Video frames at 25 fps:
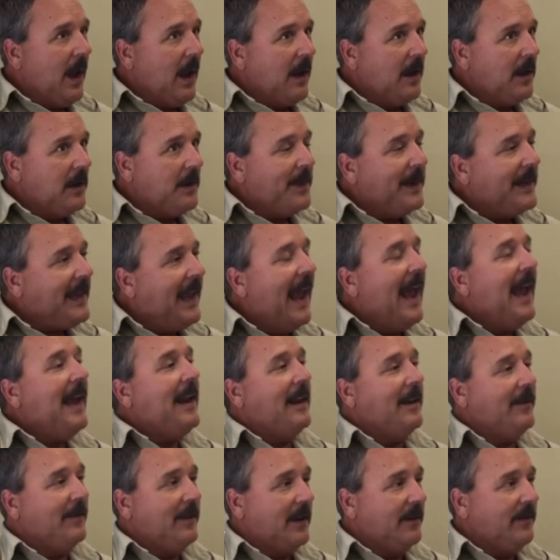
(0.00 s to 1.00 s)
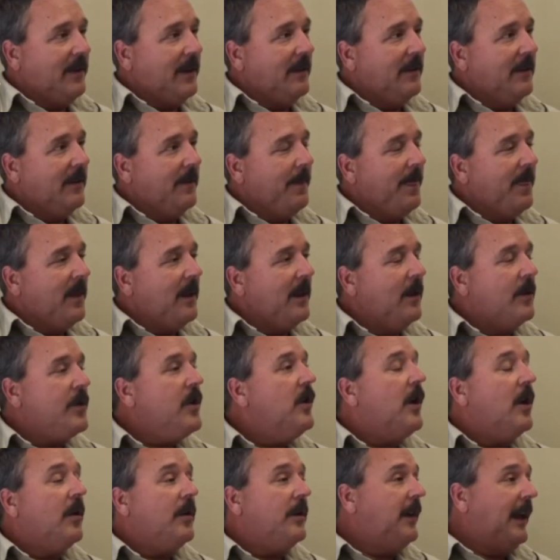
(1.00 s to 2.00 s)
the mechanics of it. You
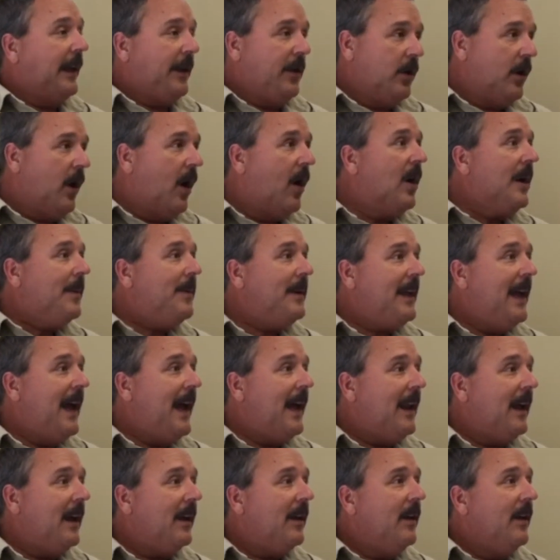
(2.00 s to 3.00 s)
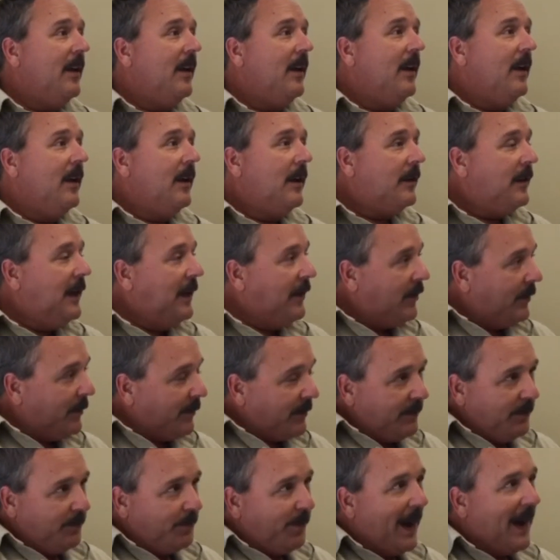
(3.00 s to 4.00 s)
know, you take your car to a mechanic. These are
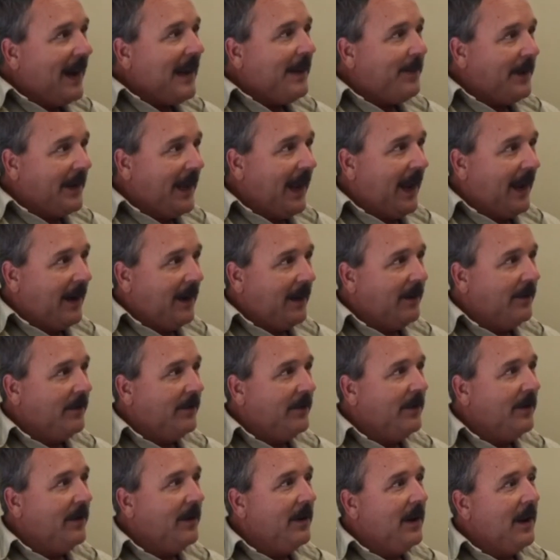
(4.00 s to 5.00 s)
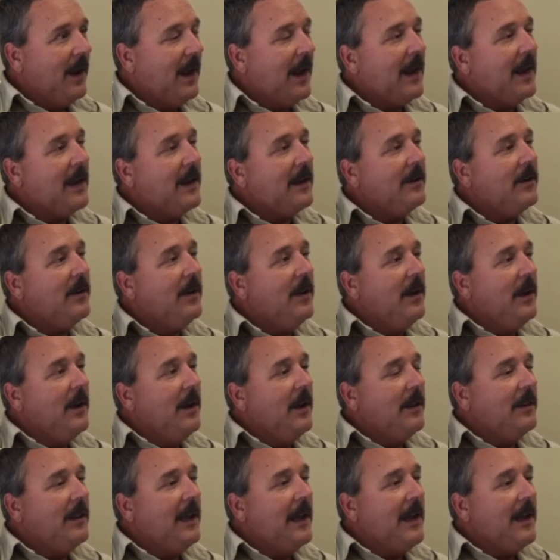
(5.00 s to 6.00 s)
body mechanics, and
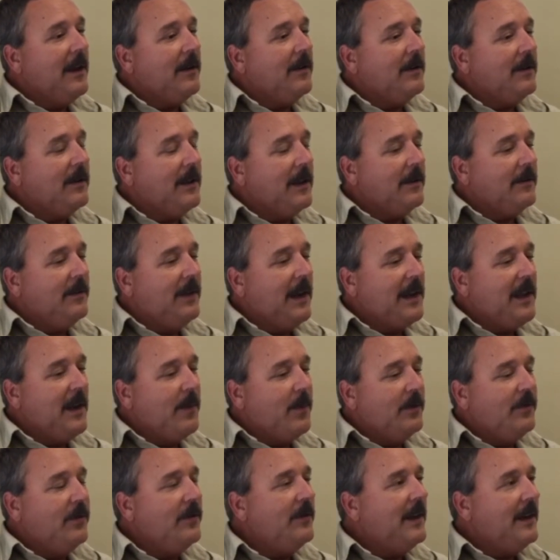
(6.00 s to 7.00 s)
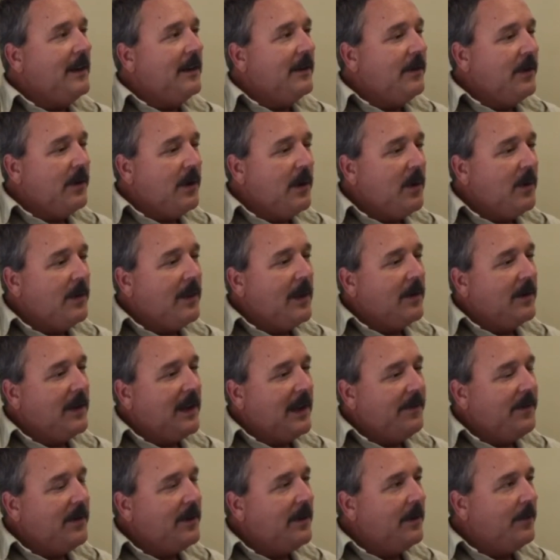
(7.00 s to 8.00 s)
they'll tell you what you need to do. They'll
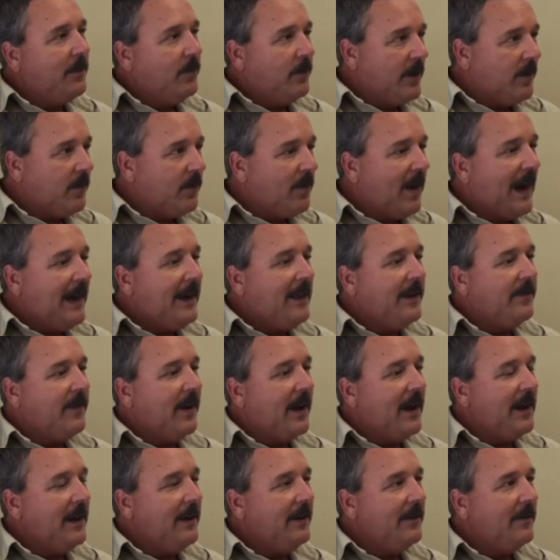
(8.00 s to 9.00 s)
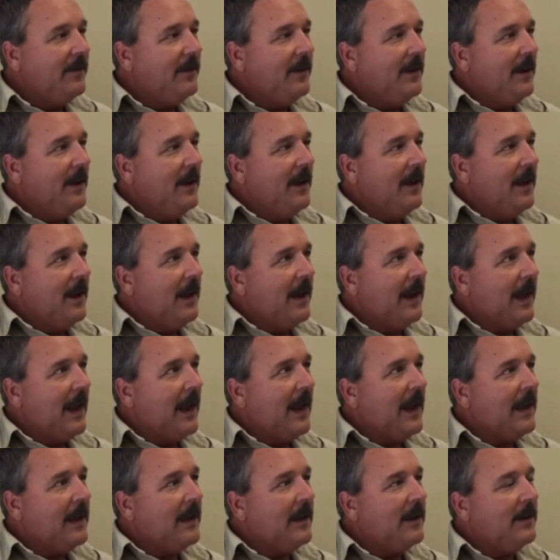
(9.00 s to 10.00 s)
give you the right advice
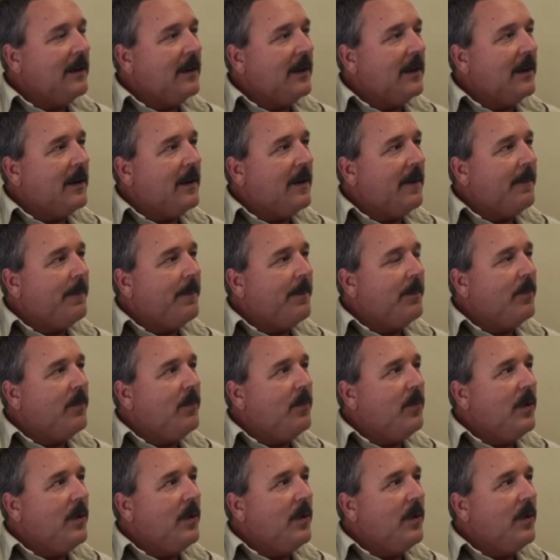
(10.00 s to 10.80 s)
and